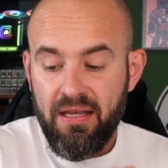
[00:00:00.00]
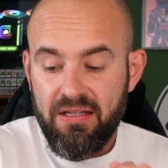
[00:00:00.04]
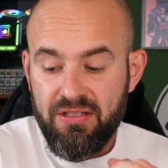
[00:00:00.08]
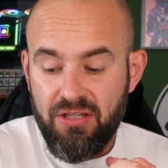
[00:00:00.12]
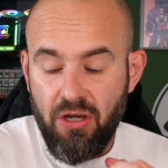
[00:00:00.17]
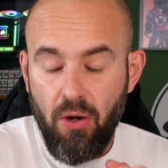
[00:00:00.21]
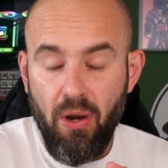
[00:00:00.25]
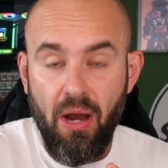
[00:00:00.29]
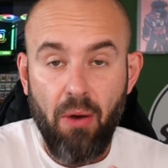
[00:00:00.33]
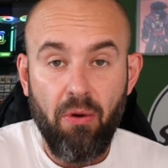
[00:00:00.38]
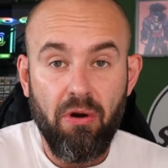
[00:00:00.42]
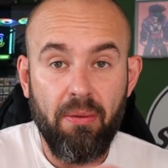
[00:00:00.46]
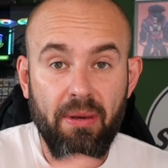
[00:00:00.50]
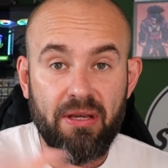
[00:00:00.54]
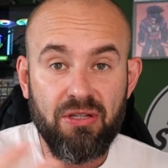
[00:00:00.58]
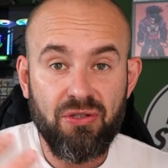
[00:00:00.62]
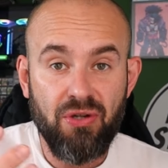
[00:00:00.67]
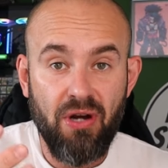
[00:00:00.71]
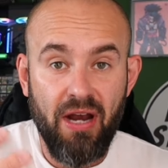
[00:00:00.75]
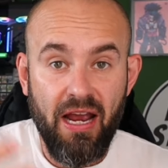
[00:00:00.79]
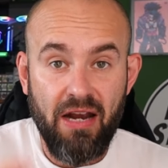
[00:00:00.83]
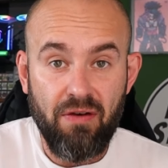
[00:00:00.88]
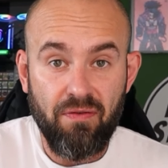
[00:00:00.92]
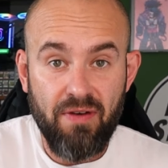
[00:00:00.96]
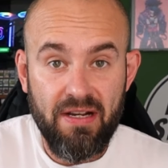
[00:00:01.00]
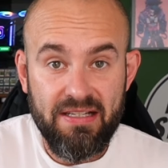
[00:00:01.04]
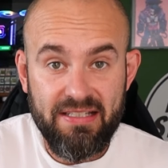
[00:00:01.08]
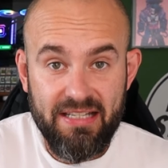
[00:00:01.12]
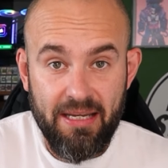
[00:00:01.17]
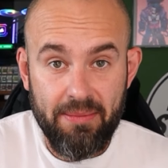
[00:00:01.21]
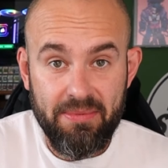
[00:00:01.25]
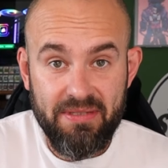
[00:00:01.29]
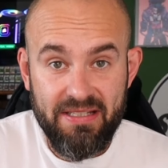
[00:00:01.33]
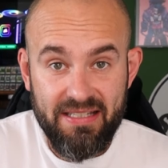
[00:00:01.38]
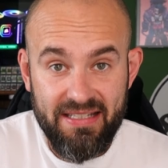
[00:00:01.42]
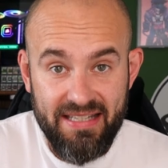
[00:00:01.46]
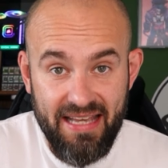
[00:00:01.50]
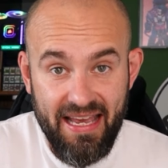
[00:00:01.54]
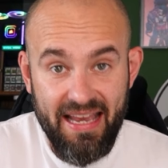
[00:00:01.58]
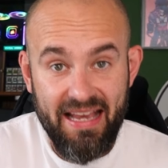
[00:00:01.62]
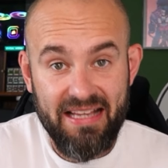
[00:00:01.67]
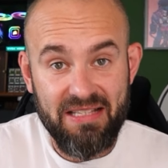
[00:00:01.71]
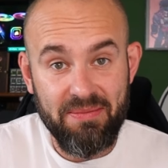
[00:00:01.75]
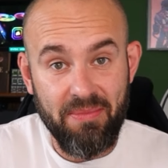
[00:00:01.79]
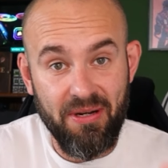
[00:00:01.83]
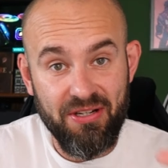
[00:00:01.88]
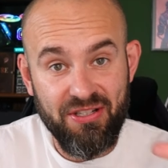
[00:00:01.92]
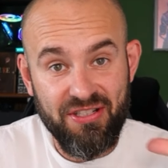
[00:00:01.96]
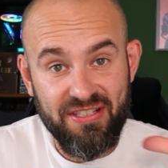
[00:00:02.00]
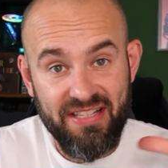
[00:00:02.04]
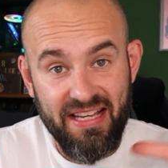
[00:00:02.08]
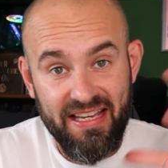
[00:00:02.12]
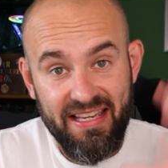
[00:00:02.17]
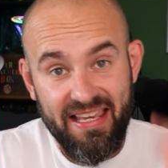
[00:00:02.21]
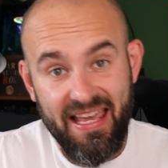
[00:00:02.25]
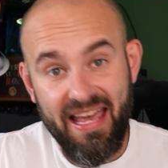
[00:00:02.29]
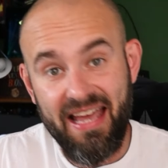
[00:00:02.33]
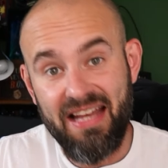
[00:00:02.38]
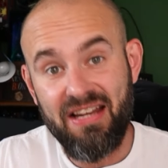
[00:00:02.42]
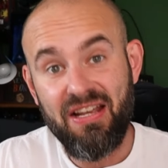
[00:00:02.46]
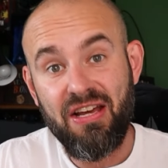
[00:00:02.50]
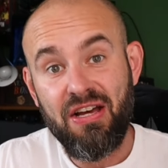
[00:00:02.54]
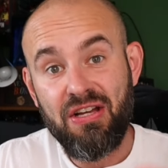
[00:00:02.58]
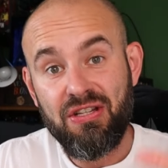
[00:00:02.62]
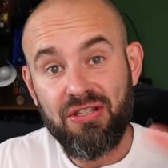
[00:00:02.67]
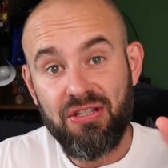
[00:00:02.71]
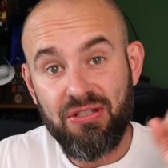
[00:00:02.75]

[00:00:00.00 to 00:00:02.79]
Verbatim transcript: So I wanna make sure I rest up today as much as I can